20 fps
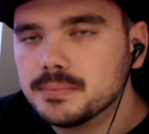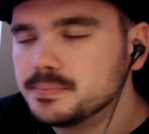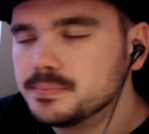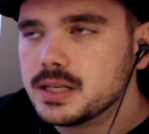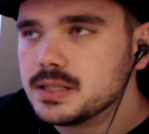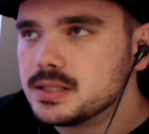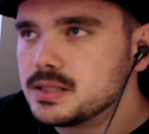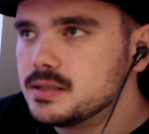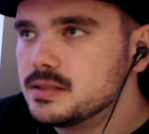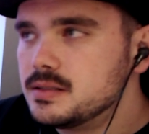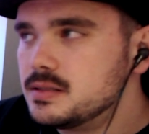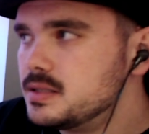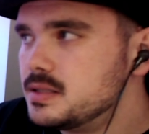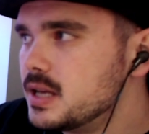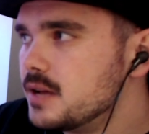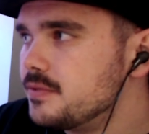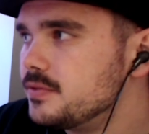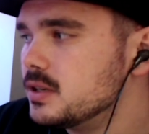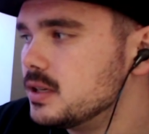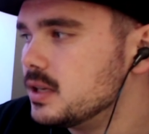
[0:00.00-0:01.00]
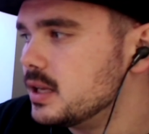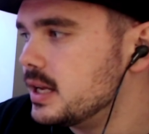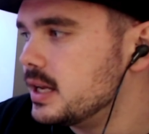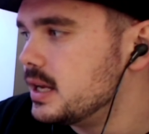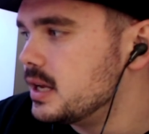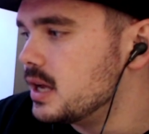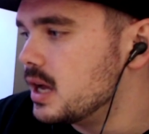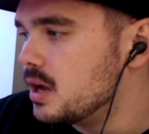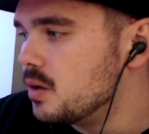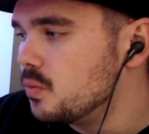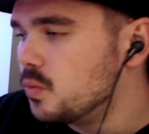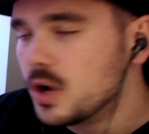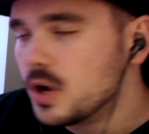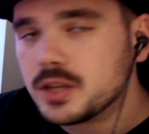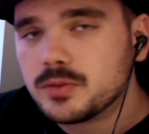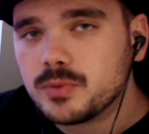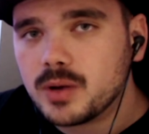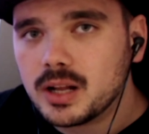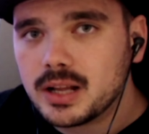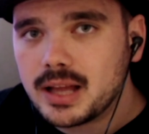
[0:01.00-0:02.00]
It's definitely uh,
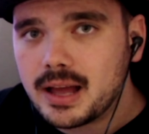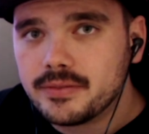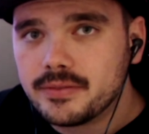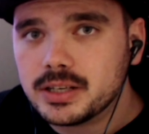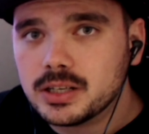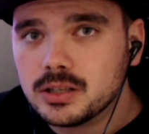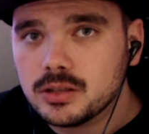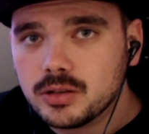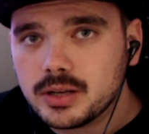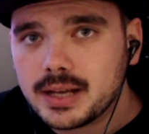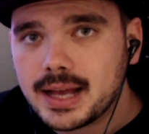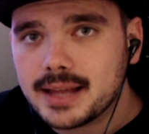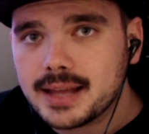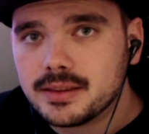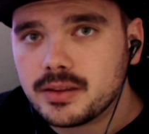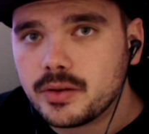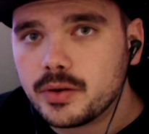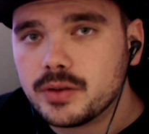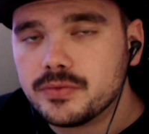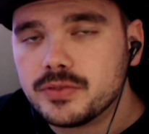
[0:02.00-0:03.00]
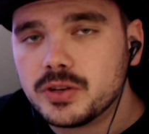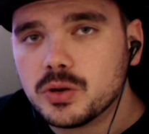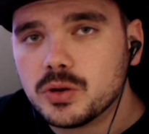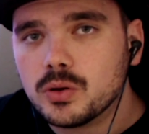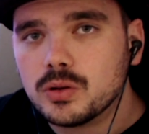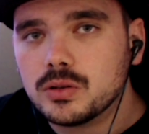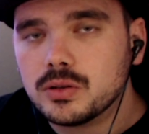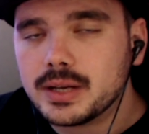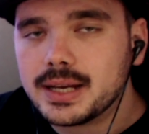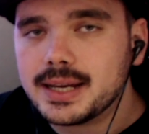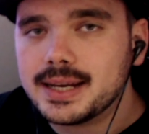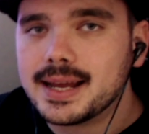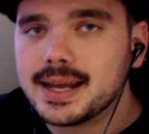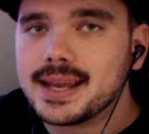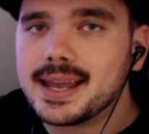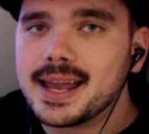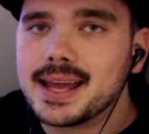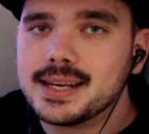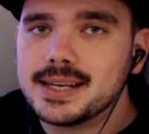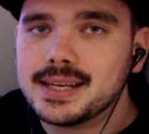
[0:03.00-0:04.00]
worthwhile having a look at though if you're looking
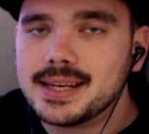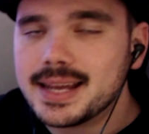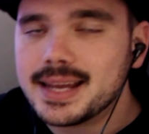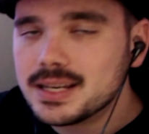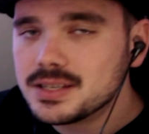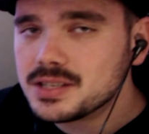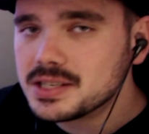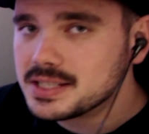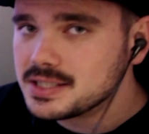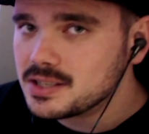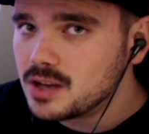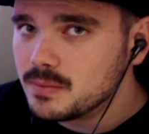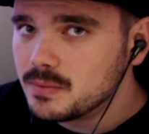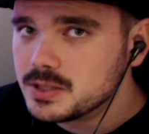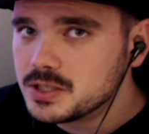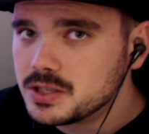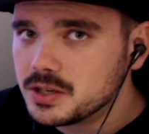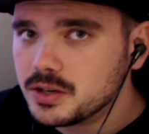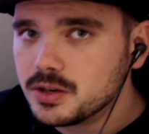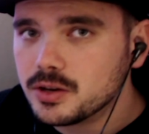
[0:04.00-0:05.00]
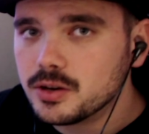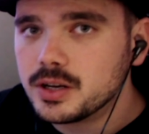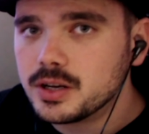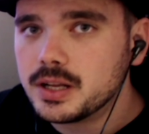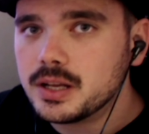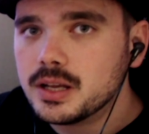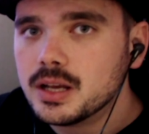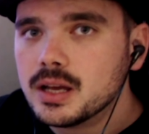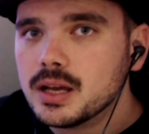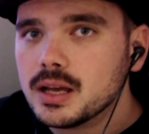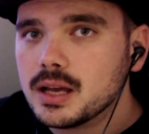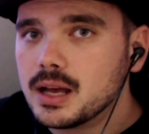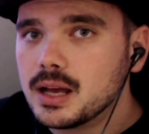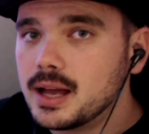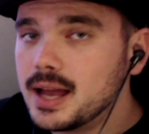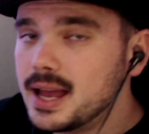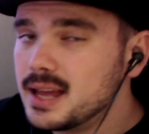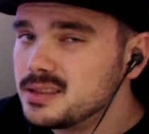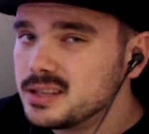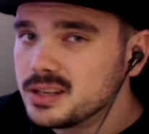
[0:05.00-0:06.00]
at getting into cybersecurity,
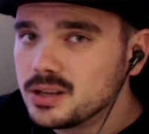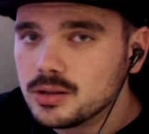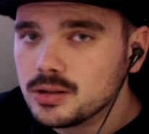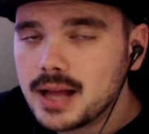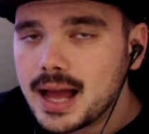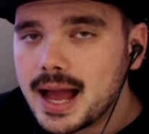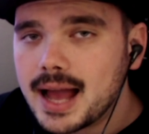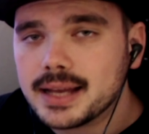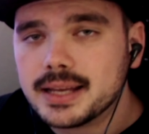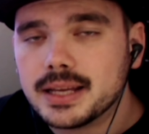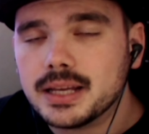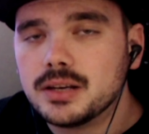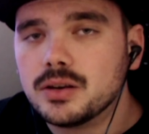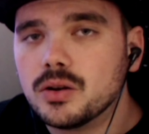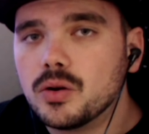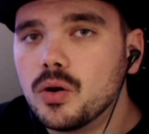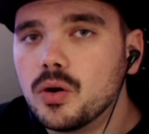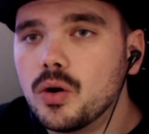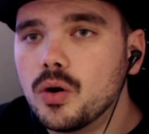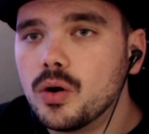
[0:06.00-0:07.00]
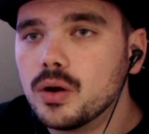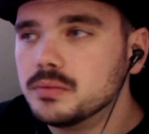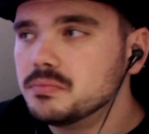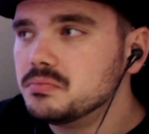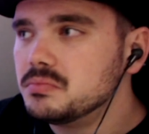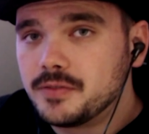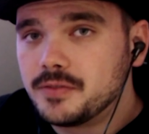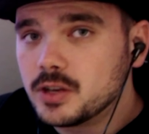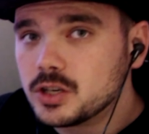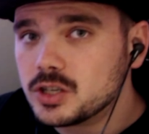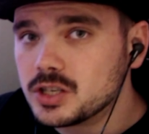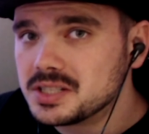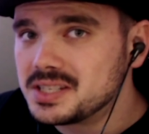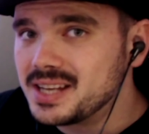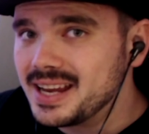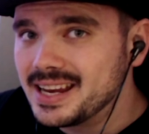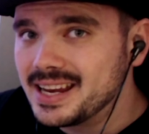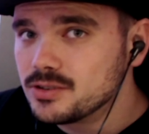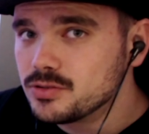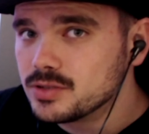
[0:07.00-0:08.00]
uh, ethical hacking, or if you're
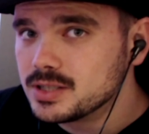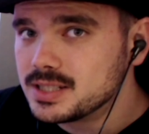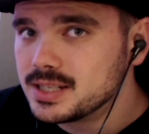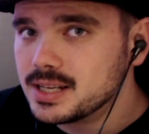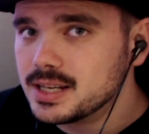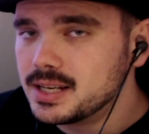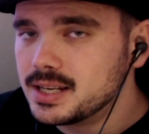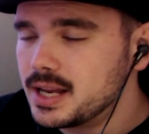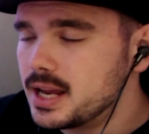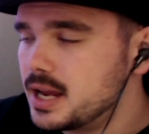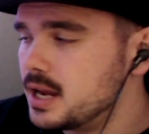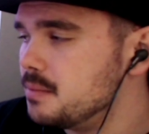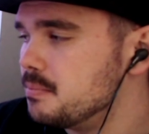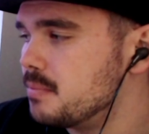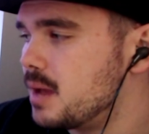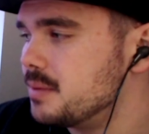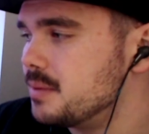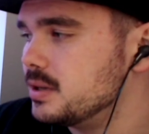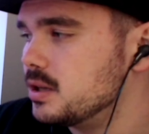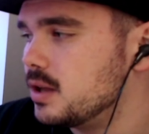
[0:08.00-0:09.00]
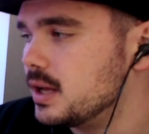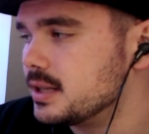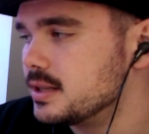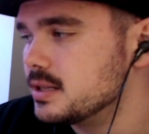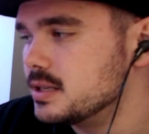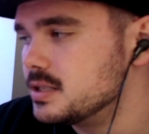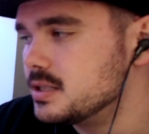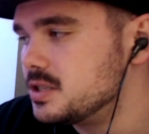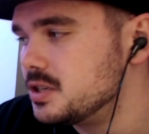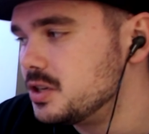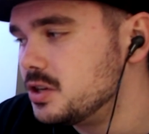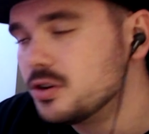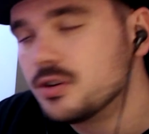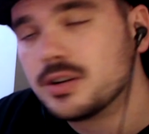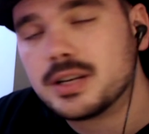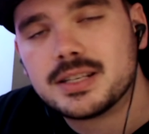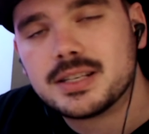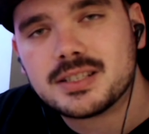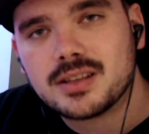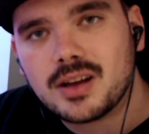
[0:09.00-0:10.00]
just interested in maybe like the
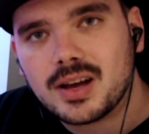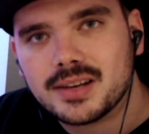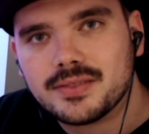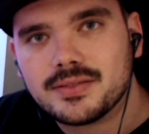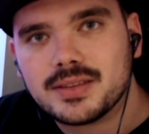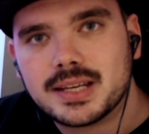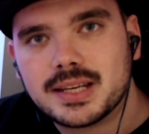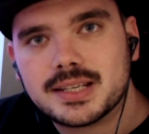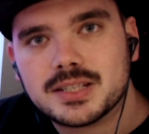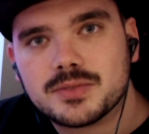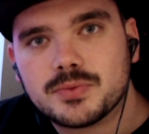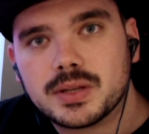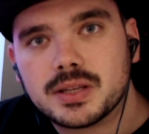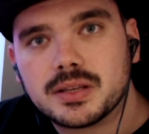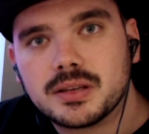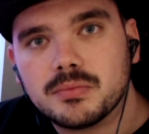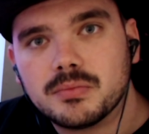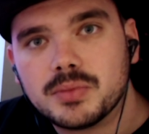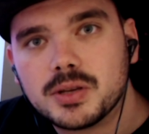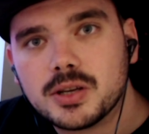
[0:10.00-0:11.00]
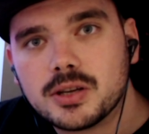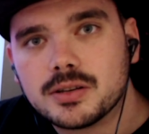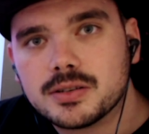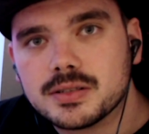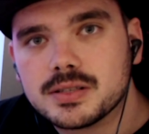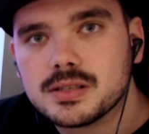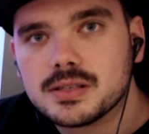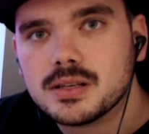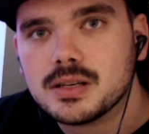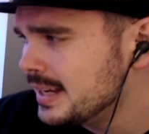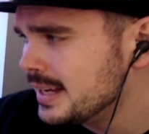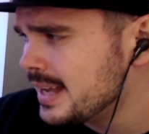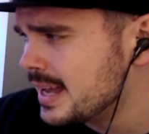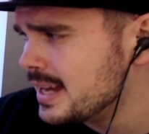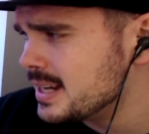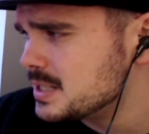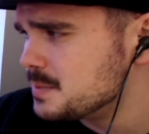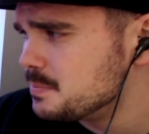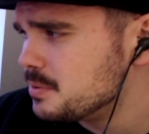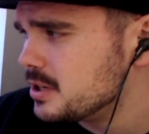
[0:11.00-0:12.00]
security side of things with computers.
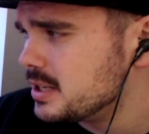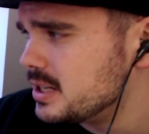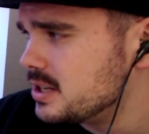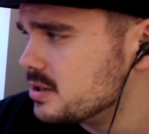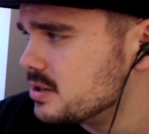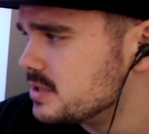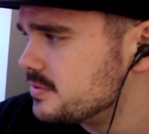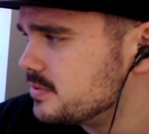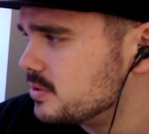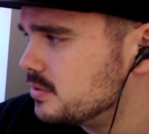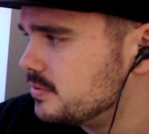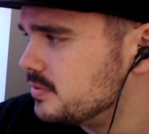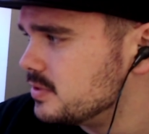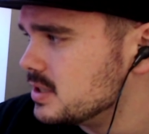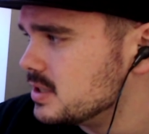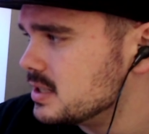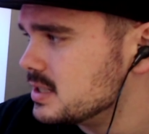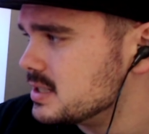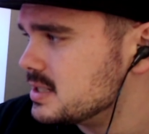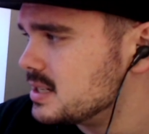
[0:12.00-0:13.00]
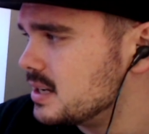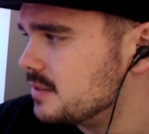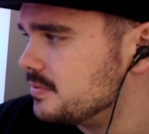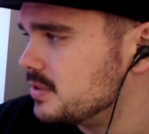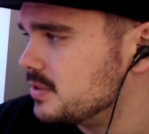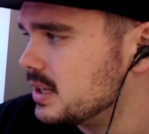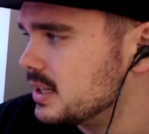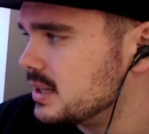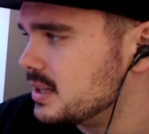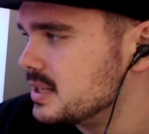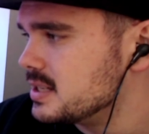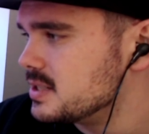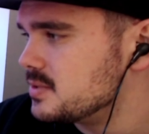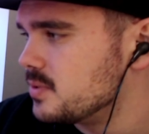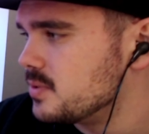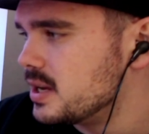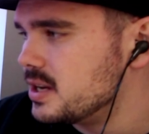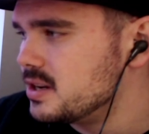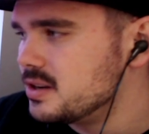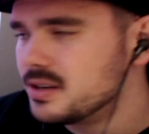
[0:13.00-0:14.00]
Again, it's pretty useful for stuff like
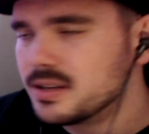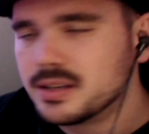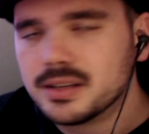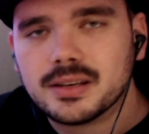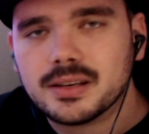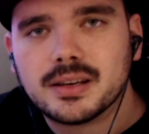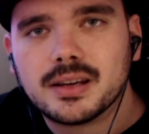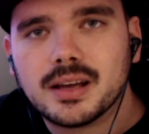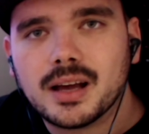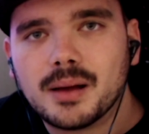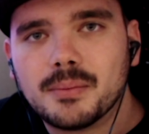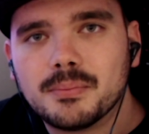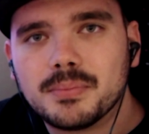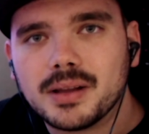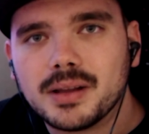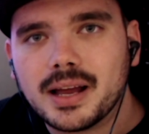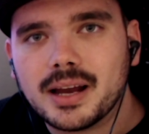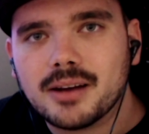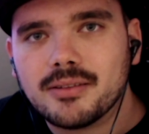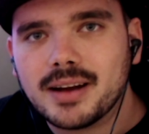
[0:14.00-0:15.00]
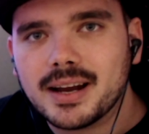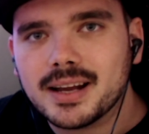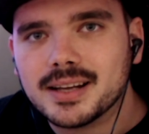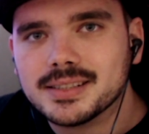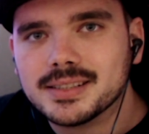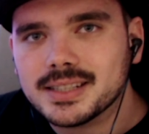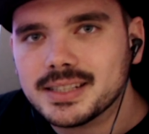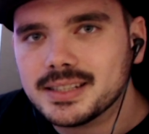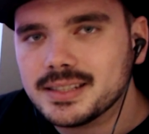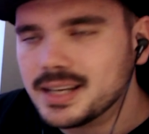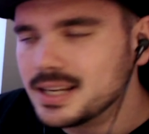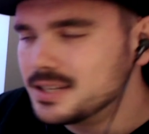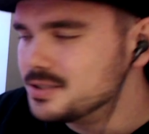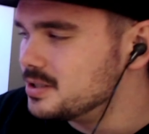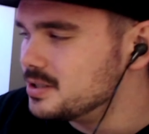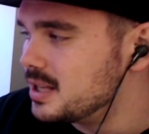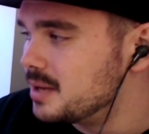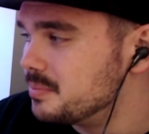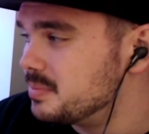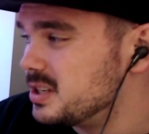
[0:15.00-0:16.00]
this where you can um, play around and, and,
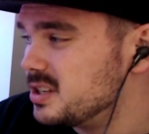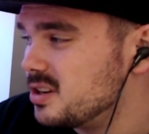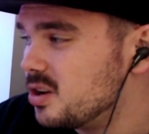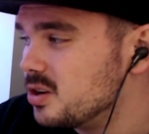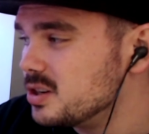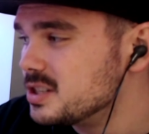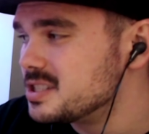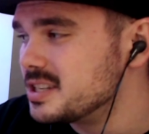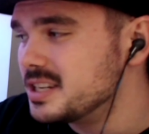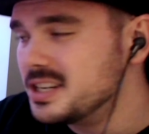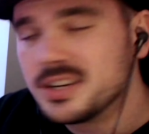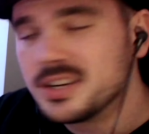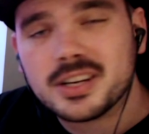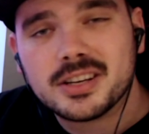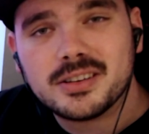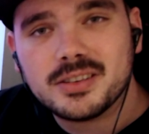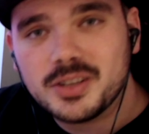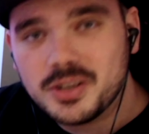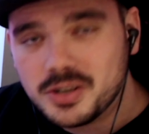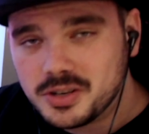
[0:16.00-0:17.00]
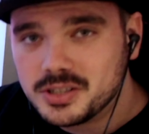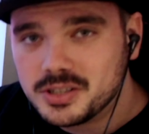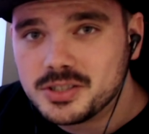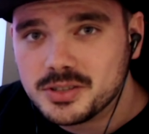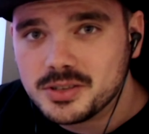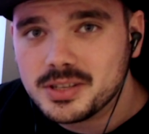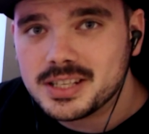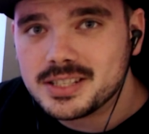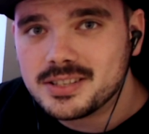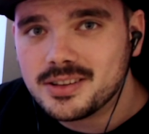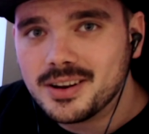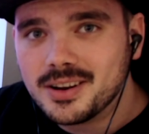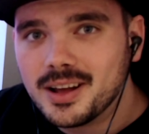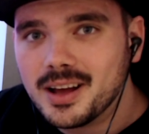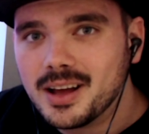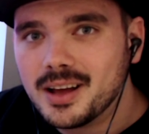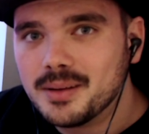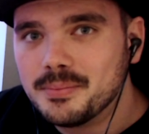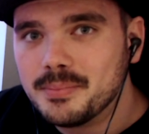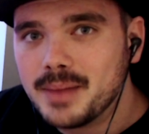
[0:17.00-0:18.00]
do that. But honestly, you can you could do this on
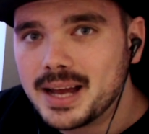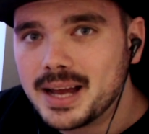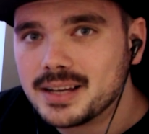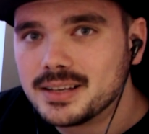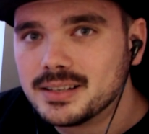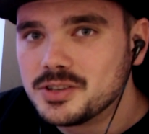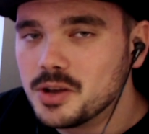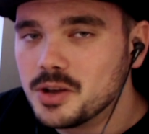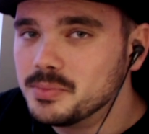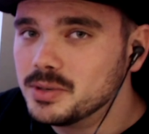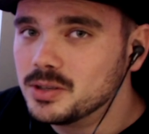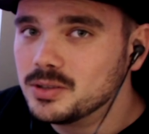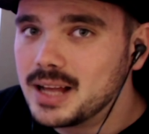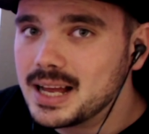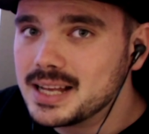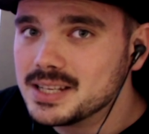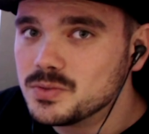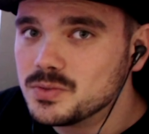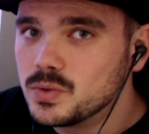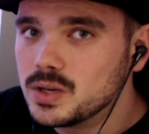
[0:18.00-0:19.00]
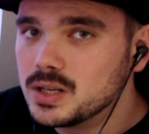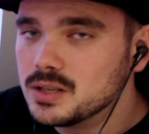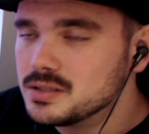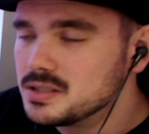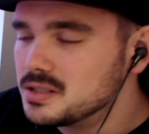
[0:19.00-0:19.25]
a, a Mac terminal as well.